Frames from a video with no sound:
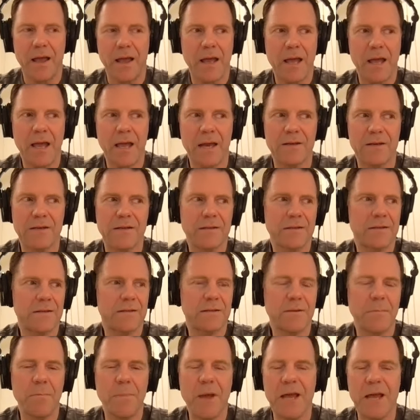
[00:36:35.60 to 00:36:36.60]
And
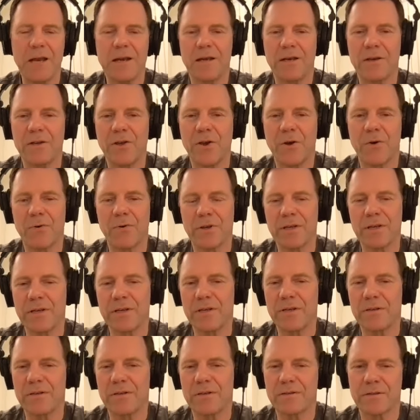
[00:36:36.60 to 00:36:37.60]
Tibetan
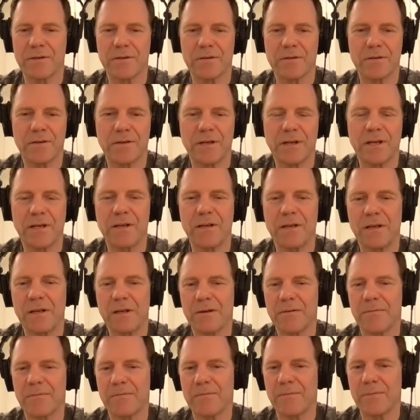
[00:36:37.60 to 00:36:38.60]
yogis and
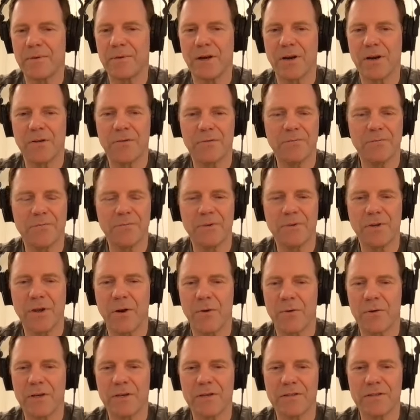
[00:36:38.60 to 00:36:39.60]
Indian, you know,
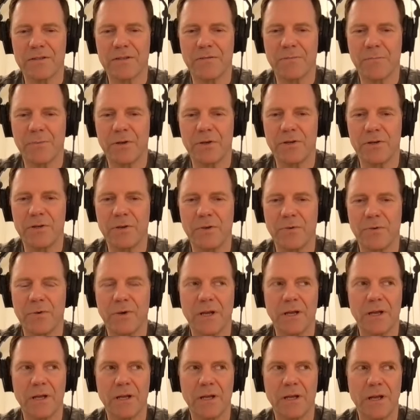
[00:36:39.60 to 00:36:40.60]
yogis have been
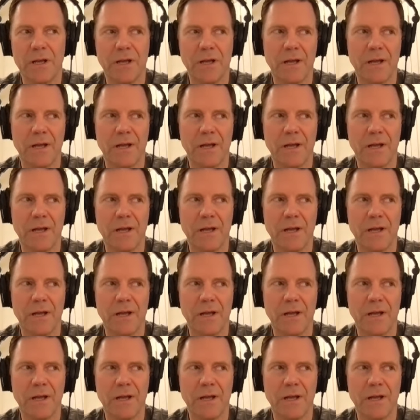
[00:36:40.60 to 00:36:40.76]
doing